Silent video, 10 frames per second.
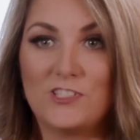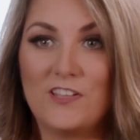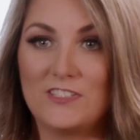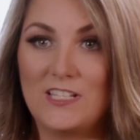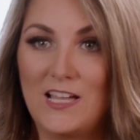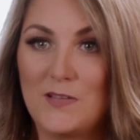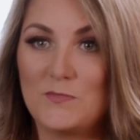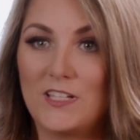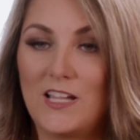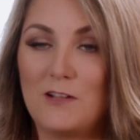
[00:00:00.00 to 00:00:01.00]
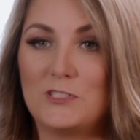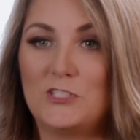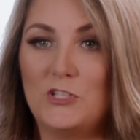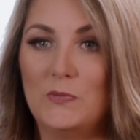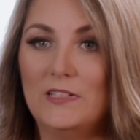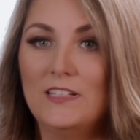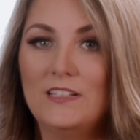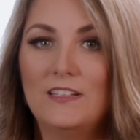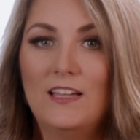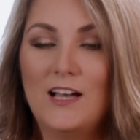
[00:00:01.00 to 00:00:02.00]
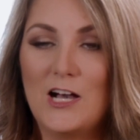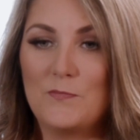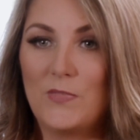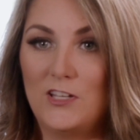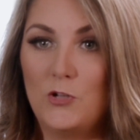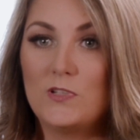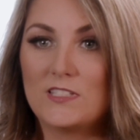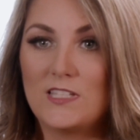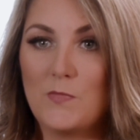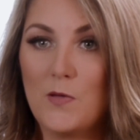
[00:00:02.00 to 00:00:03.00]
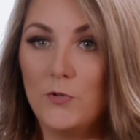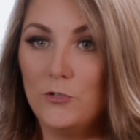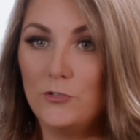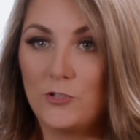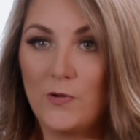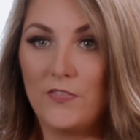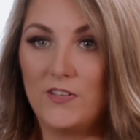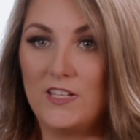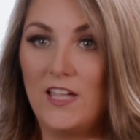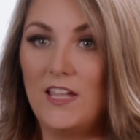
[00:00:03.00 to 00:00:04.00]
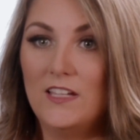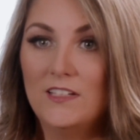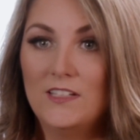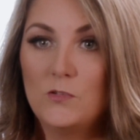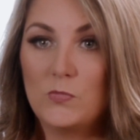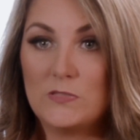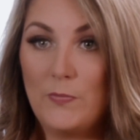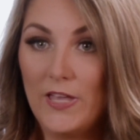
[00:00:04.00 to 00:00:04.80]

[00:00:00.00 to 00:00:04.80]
or 7 times like I was doing. I noticed that my mood throughout the day was